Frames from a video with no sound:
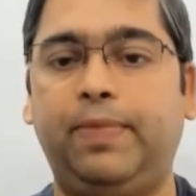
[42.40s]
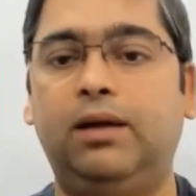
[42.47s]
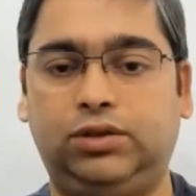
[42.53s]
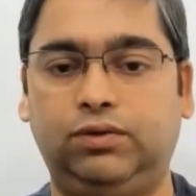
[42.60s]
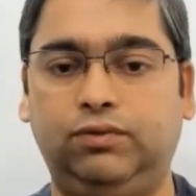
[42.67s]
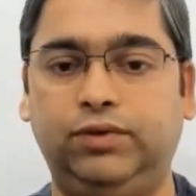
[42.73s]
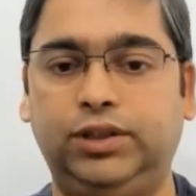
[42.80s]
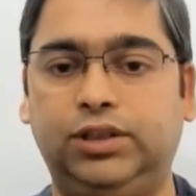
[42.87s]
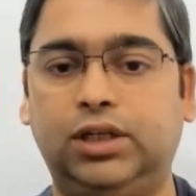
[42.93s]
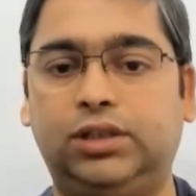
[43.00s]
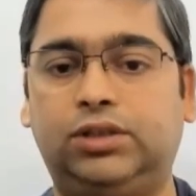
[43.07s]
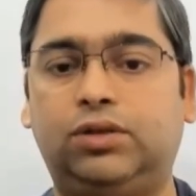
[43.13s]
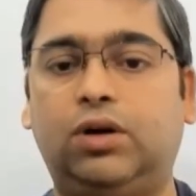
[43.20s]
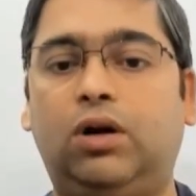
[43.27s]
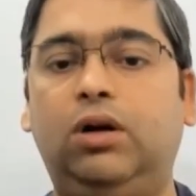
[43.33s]
We
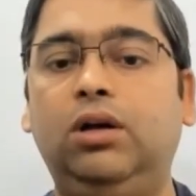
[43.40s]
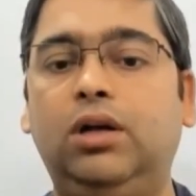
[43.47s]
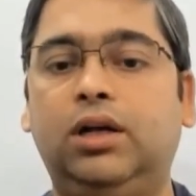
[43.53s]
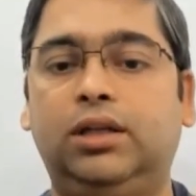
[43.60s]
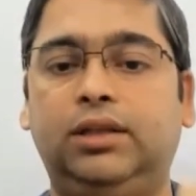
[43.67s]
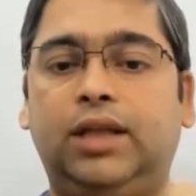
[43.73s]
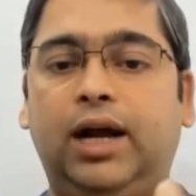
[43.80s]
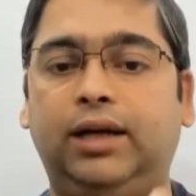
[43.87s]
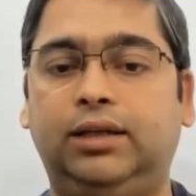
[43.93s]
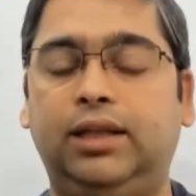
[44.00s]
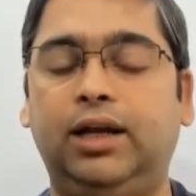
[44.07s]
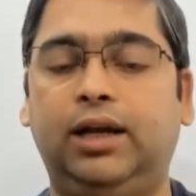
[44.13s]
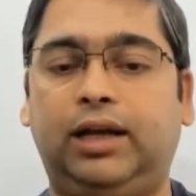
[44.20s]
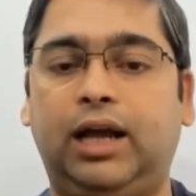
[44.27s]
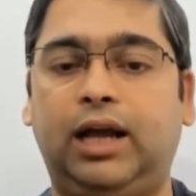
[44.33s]
just saw that
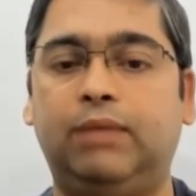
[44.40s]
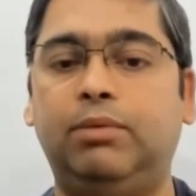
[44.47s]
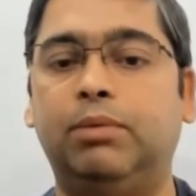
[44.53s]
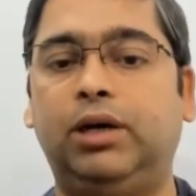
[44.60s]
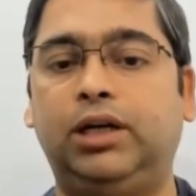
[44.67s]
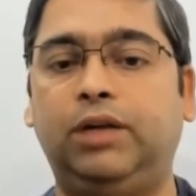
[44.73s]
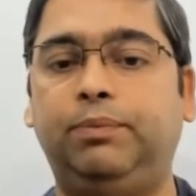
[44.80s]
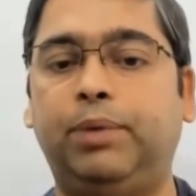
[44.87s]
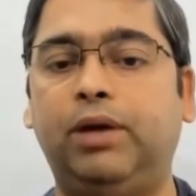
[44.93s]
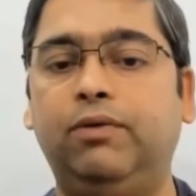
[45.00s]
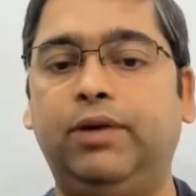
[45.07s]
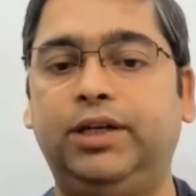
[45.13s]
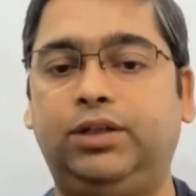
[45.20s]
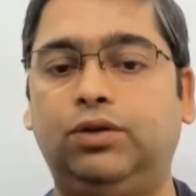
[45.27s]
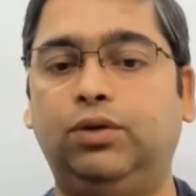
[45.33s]
there can be multiple
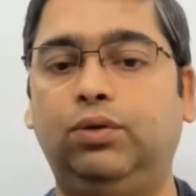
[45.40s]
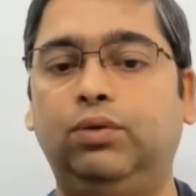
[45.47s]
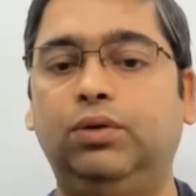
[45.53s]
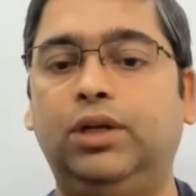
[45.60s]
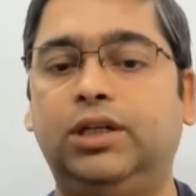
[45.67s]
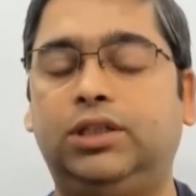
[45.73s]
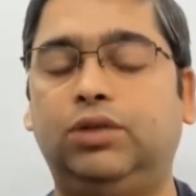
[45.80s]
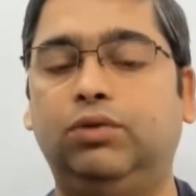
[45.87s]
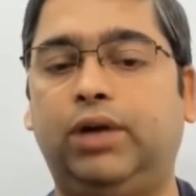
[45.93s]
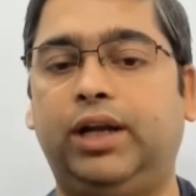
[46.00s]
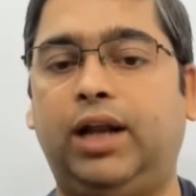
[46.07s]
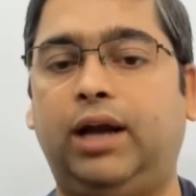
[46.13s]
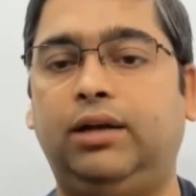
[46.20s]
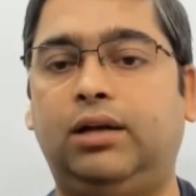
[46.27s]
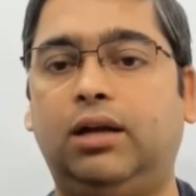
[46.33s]
ways to do this. You
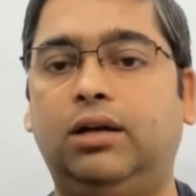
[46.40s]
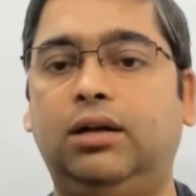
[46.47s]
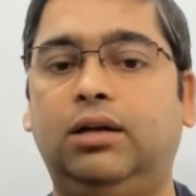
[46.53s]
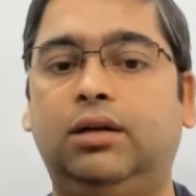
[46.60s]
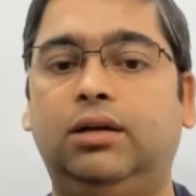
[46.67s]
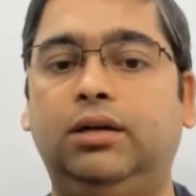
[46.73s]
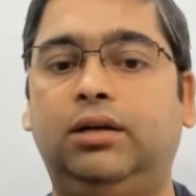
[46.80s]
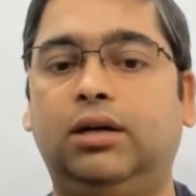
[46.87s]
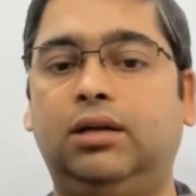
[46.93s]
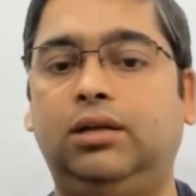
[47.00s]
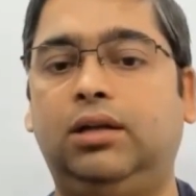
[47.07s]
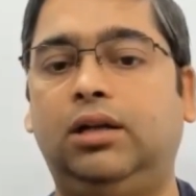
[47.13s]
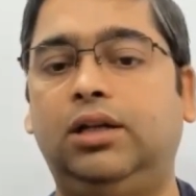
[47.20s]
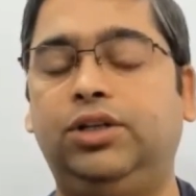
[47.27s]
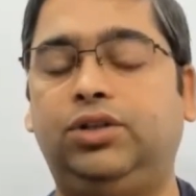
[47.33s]
can either return
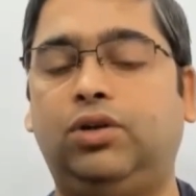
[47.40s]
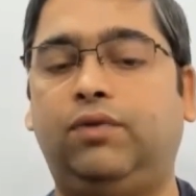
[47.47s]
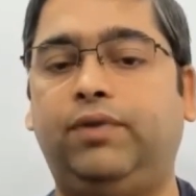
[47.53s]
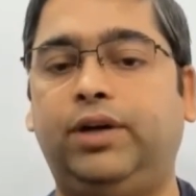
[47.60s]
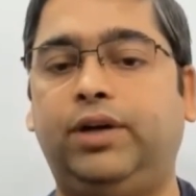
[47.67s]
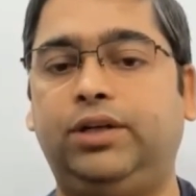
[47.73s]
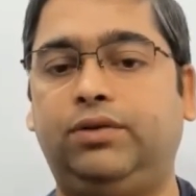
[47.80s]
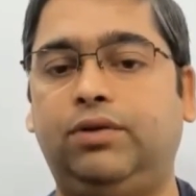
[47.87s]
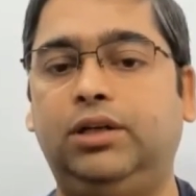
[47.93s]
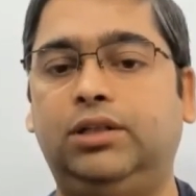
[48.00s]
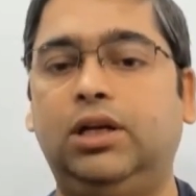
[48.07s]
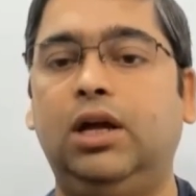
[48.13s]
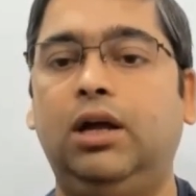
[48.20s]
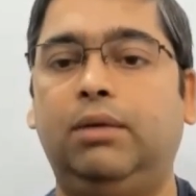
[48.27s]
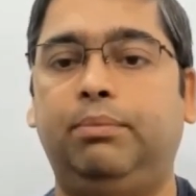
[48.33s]
the list of restaurants
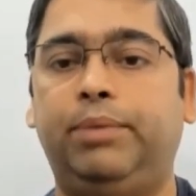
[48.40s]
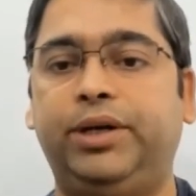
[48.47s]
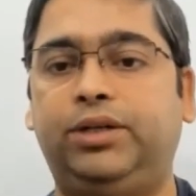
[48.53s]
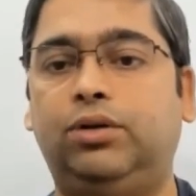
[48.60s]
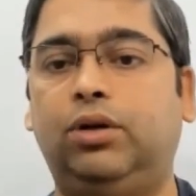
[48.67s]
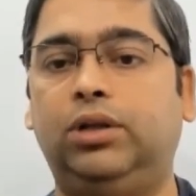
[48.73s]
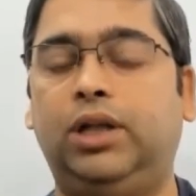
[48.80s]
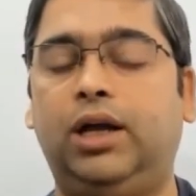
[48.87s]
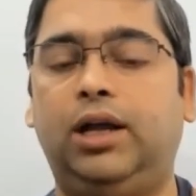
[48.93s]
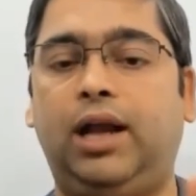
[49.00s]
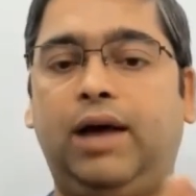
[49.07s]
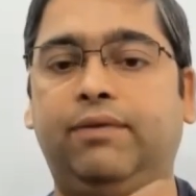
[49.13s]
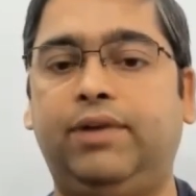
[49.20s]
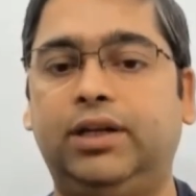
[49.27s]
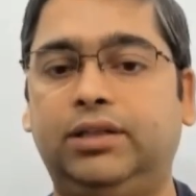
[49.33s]
based on their
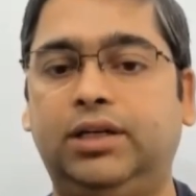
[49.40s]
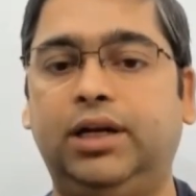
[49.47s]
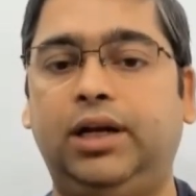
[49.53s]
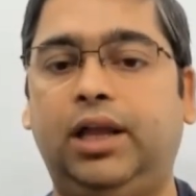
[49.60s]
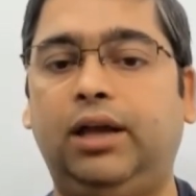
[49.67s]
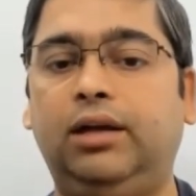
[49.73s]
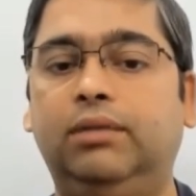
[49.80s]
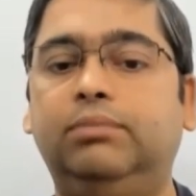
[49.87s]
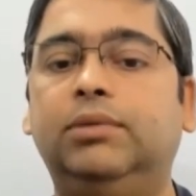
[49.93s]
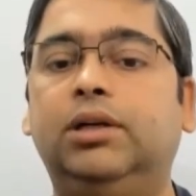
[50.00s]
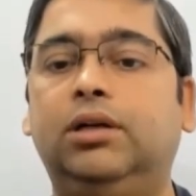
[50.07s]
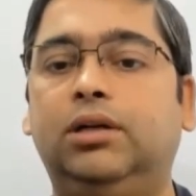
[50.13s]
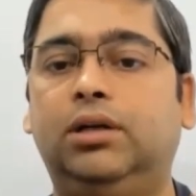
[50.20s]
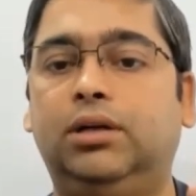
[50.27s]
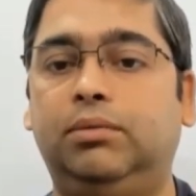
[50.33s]
average rating.
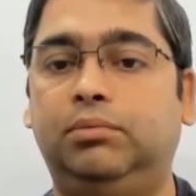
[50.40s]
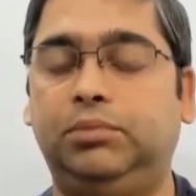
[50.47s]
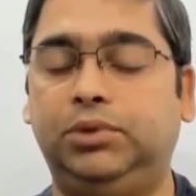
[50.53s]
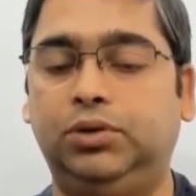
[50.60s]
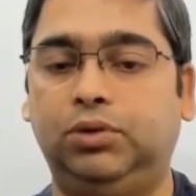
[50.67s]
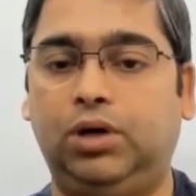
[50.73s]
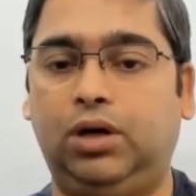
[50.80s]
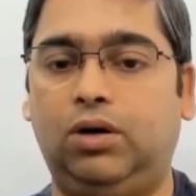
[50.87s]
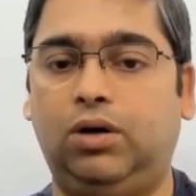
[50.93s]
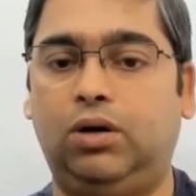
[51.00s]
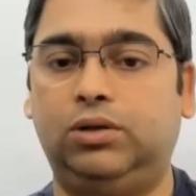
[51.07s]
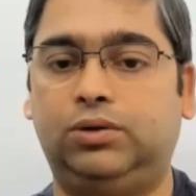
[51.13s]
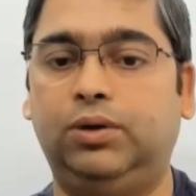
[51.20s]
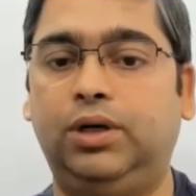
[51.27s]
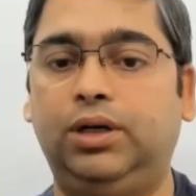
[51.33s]
You can
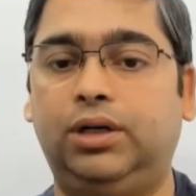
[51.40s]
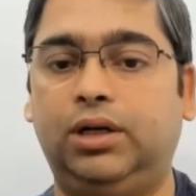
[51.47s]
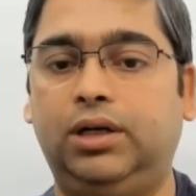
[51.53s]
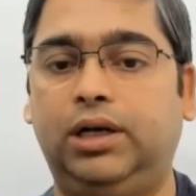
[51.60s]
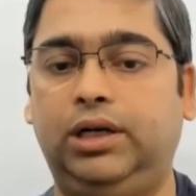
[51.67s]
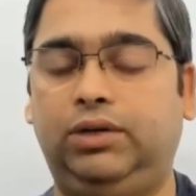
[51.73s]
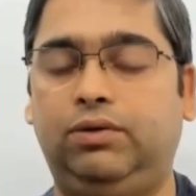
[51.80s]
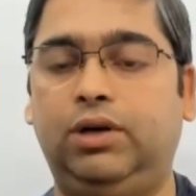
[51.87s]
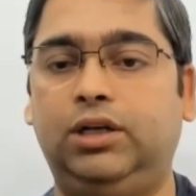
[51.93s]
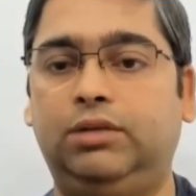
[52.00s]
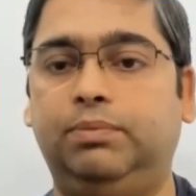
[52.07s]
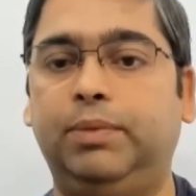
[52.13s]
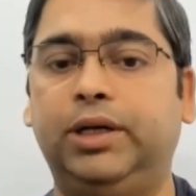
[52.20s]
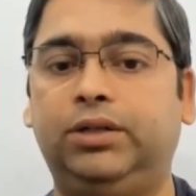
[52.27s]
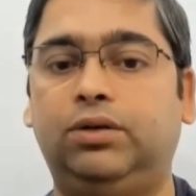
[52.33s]
also return
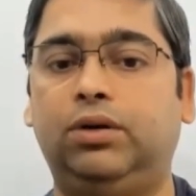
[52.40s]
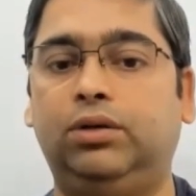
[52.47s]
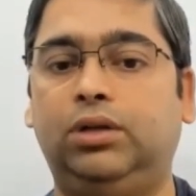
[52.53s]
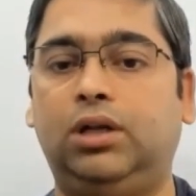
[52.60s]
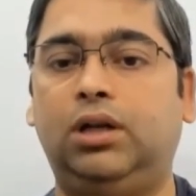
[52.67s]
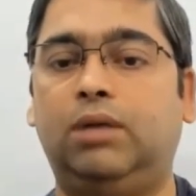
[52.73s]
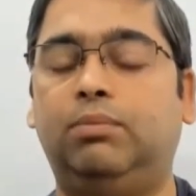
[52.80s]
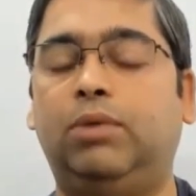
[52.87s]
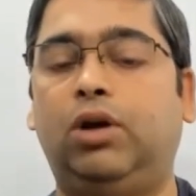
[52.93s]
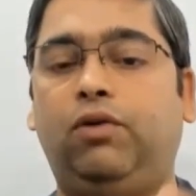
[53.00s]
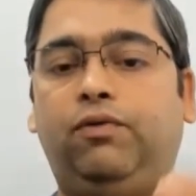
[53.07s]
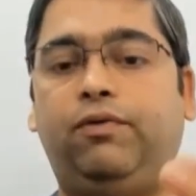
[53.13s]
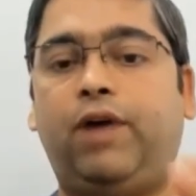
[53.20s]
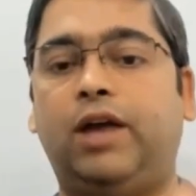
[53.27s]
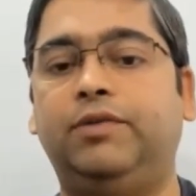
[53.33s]
restaurants based on the number
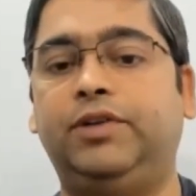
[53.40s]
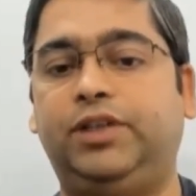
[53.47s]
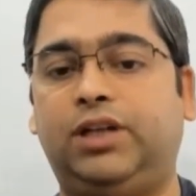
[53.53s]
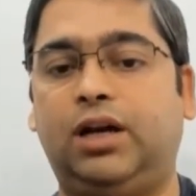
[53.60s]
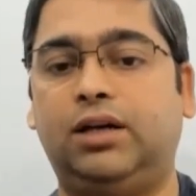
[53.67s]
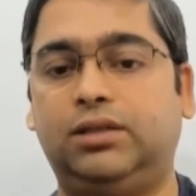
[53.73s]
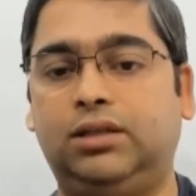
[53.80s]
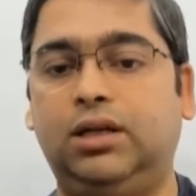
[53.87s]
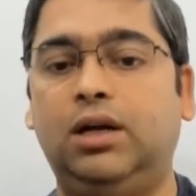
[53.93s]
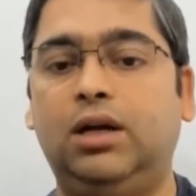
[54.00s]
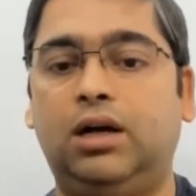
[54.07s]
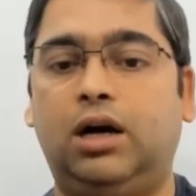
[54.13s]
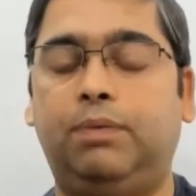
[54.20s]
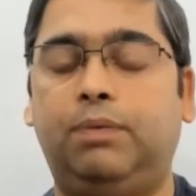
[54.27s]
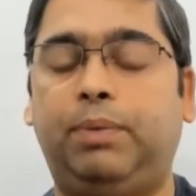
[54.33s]
of 5 stars
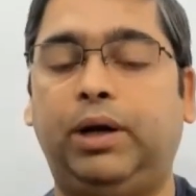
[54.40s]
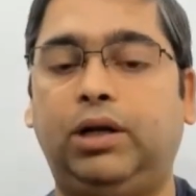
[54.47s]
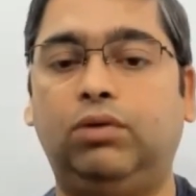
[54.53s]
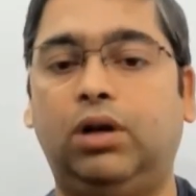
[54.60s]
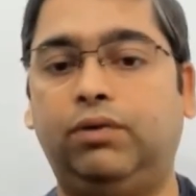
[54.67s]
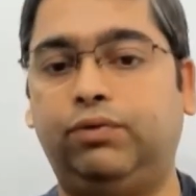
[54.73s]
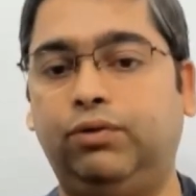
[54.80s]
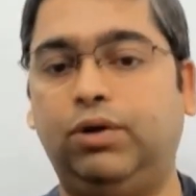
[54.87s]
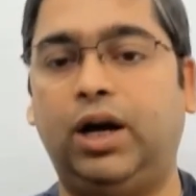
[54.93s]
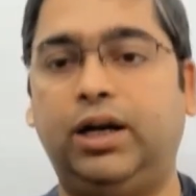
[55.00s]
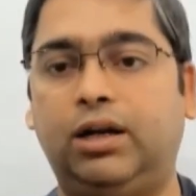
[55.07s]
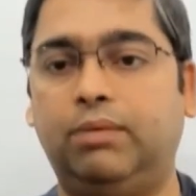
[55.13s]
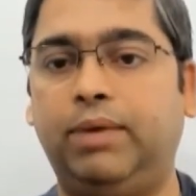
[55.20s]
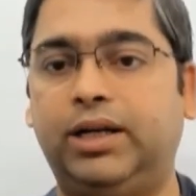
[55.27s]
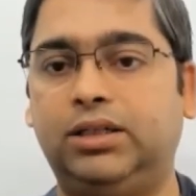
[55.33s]
a particular food
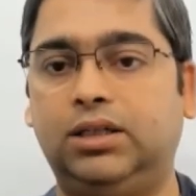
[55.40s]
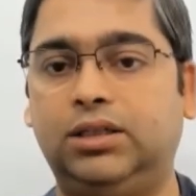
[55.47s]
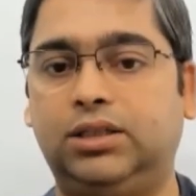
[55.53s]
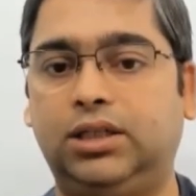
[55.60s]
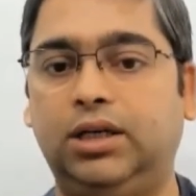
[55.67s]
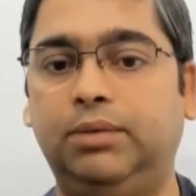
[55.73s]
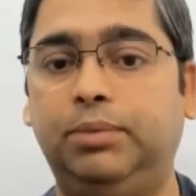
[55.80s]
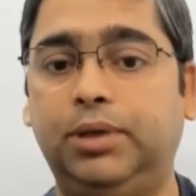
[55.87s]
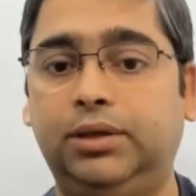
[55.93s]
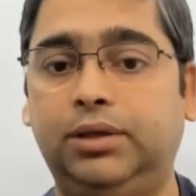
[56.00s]
item has received.